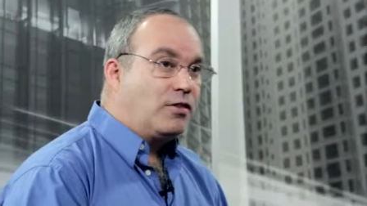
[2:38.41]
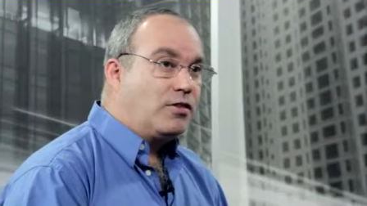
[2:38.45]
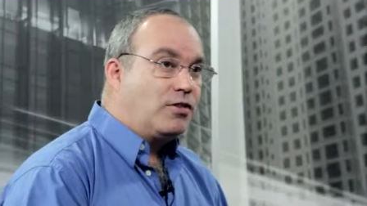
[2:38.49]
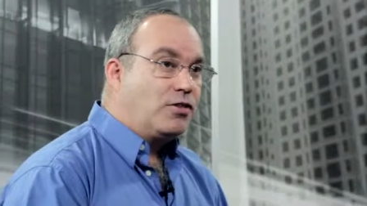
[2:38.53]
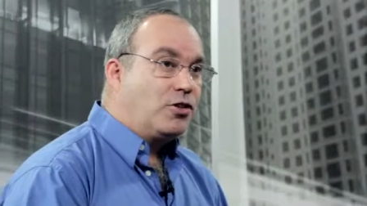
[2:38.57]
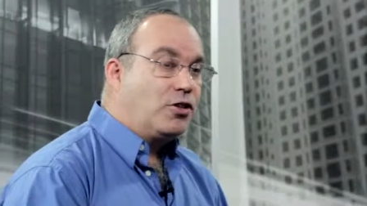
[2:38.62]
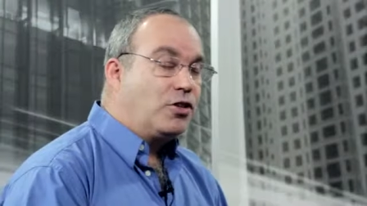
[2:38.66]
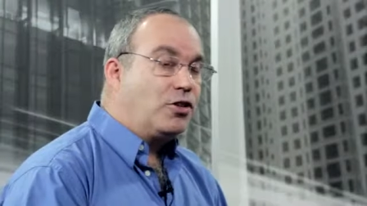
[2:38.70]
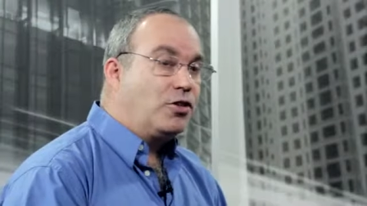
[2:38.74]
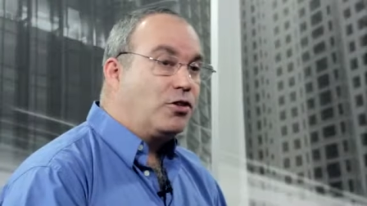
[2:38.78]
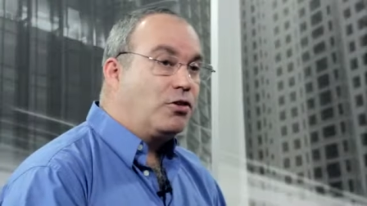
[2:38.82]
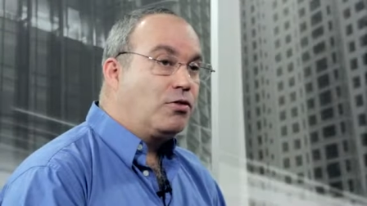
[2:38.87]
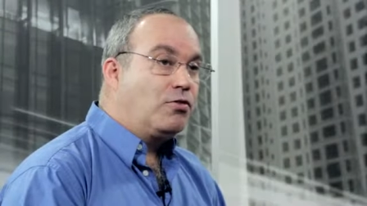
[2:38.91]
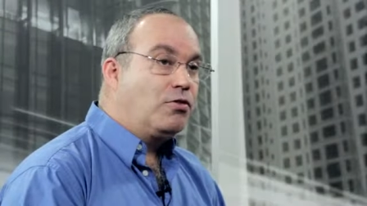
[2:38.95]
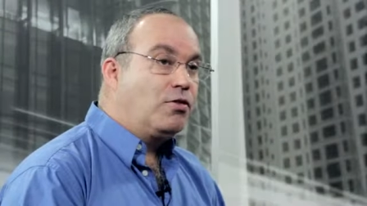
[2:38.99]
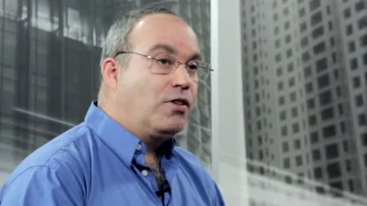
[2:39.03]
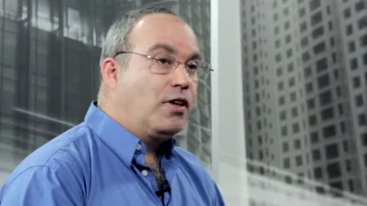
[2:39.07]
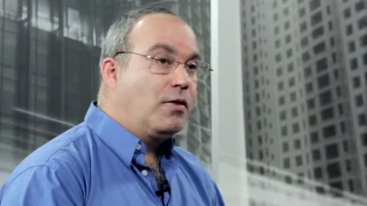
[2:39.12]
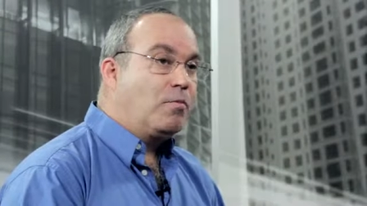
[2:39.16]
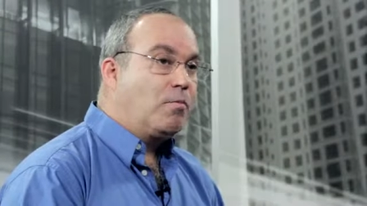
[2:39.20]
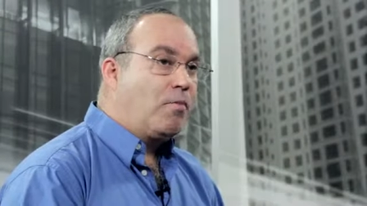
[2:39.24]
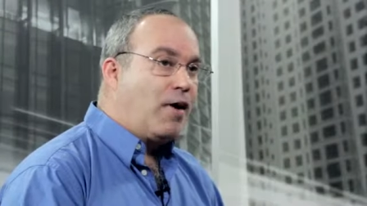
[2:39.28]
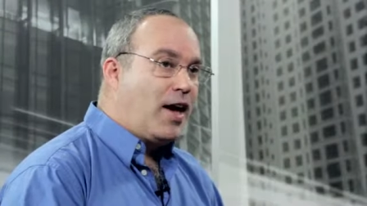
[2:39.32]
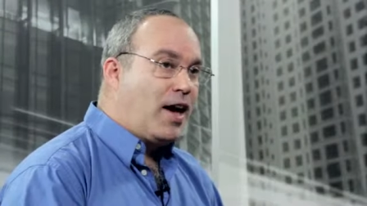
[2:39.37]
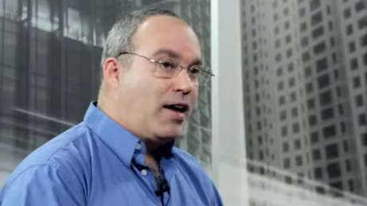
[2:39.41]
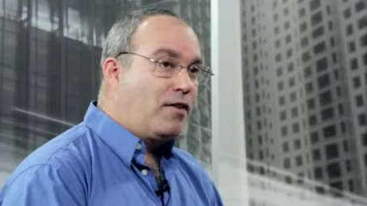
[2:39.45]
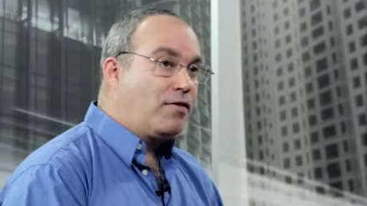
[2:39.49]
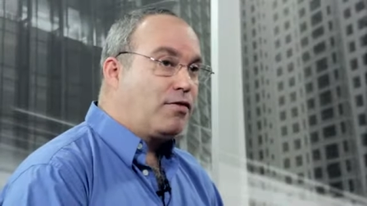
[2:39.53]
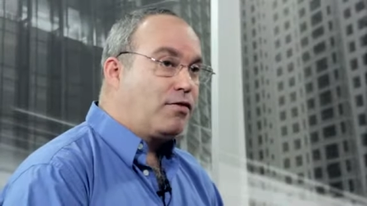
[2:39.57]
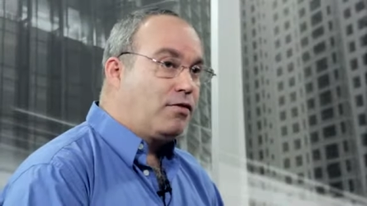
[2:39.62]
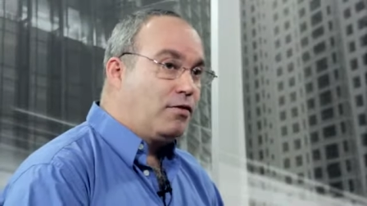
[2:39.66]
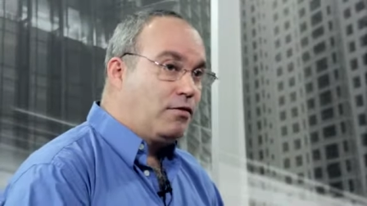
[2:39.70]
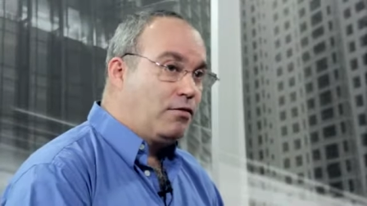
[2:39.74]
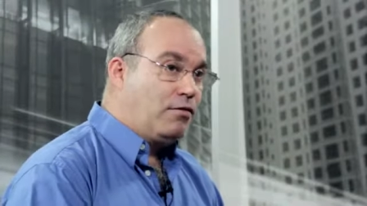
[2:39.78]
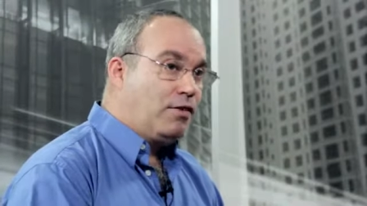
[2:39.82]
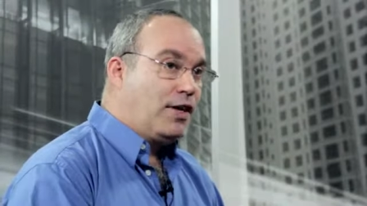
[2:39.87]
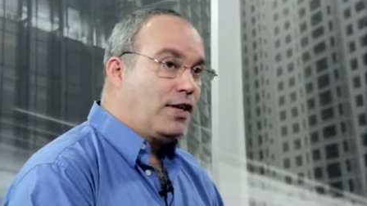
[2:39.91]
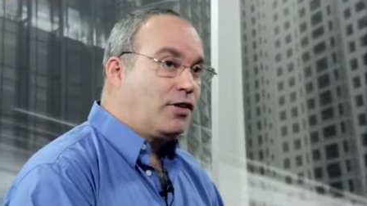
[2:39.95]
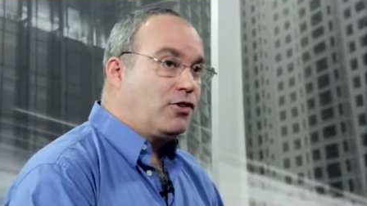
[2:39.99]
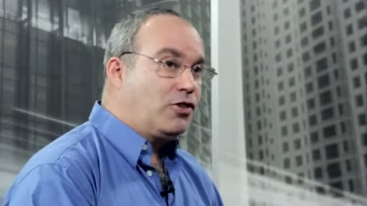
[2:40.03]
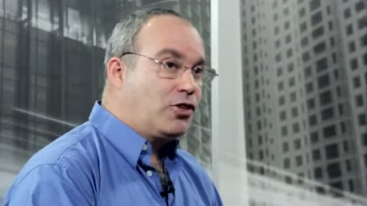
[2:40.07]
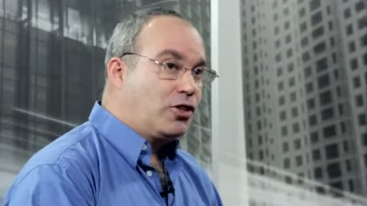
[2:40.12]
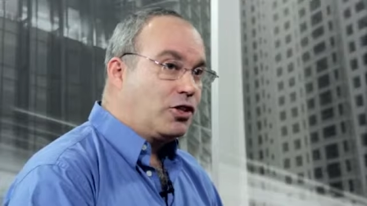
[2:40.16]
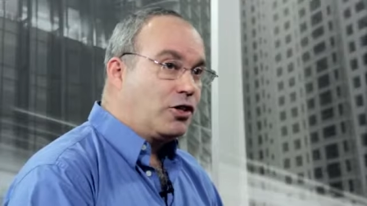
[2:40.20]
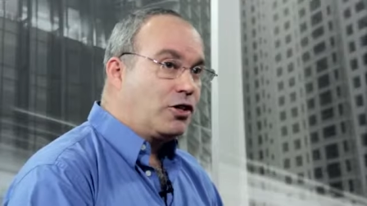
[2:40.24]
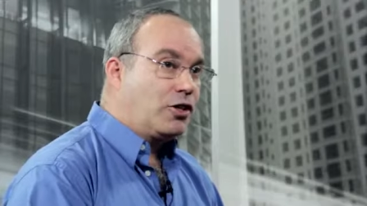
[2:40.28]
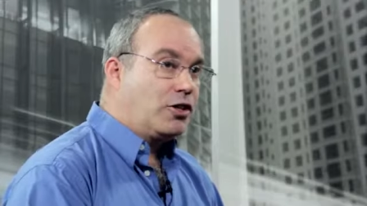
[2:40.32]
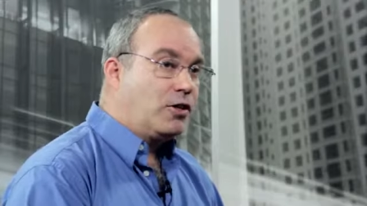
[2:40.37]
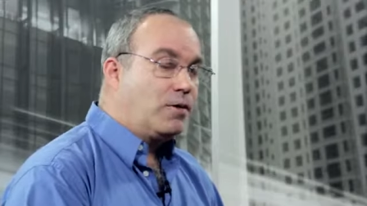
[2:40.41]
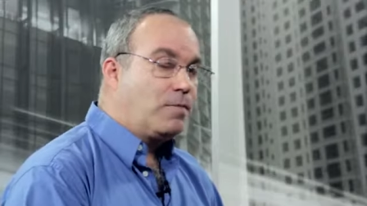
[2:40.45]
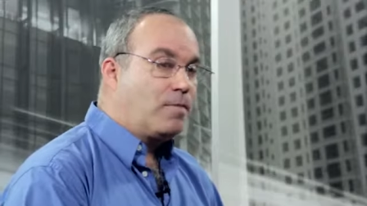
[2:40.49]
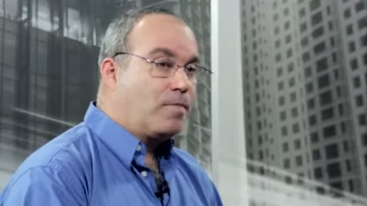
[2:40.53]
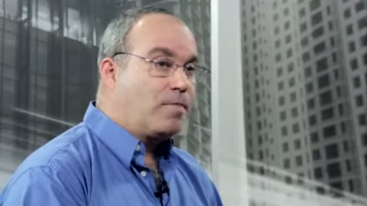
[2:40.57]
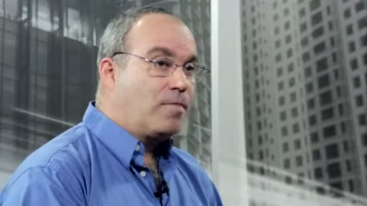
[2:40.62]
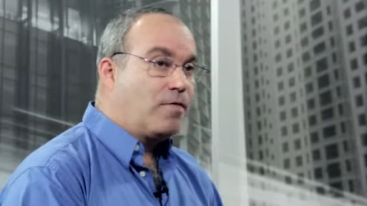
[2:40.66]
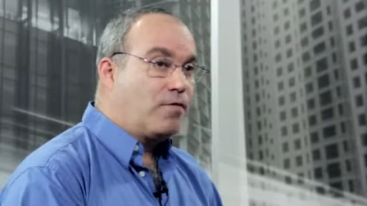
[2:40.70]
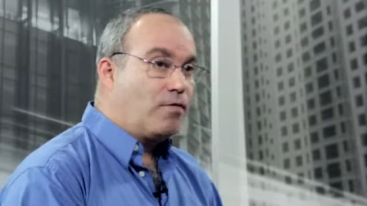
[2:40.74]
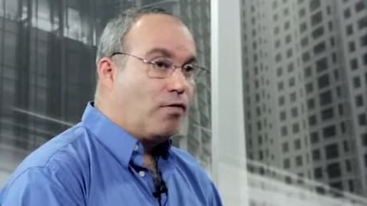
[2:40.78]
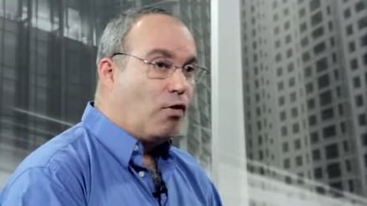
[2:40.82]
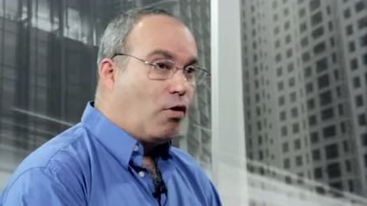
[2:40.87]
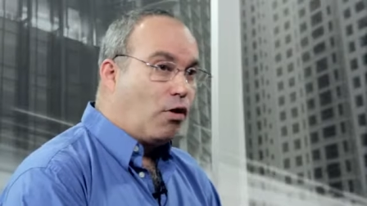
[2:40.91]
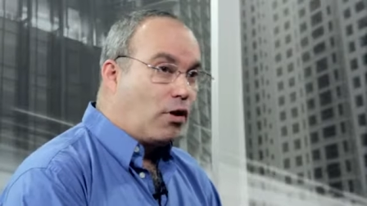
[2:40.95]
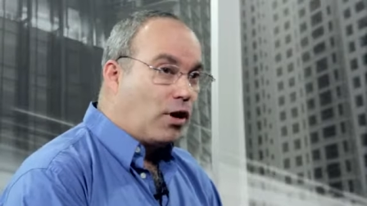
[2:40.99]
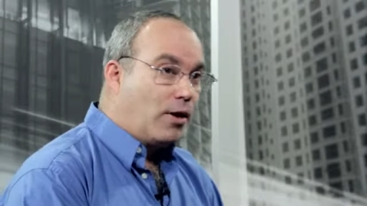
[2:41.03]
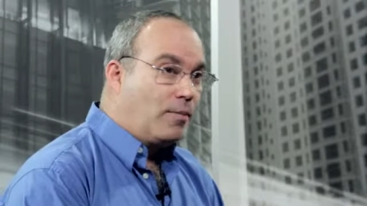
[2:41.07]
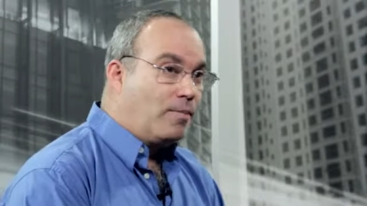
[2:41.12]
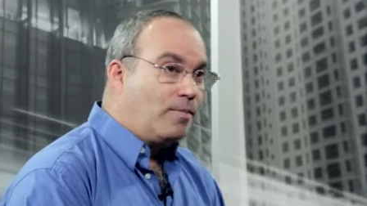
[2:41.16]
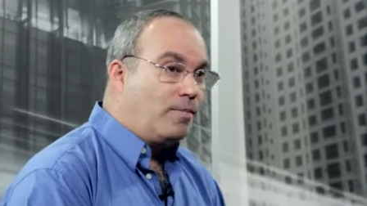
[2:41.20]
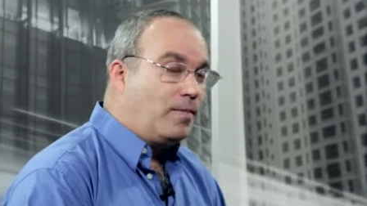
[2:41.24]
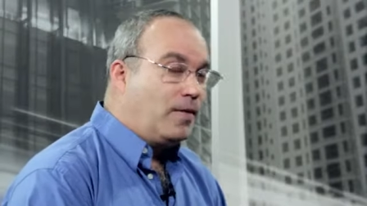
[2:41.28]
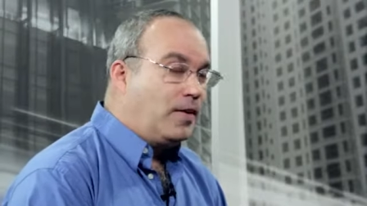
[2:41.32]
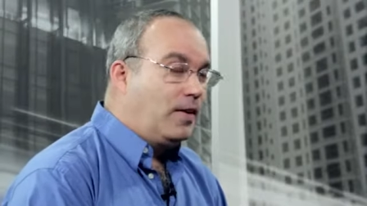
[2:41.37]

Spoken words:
to the Banff Venture Forum.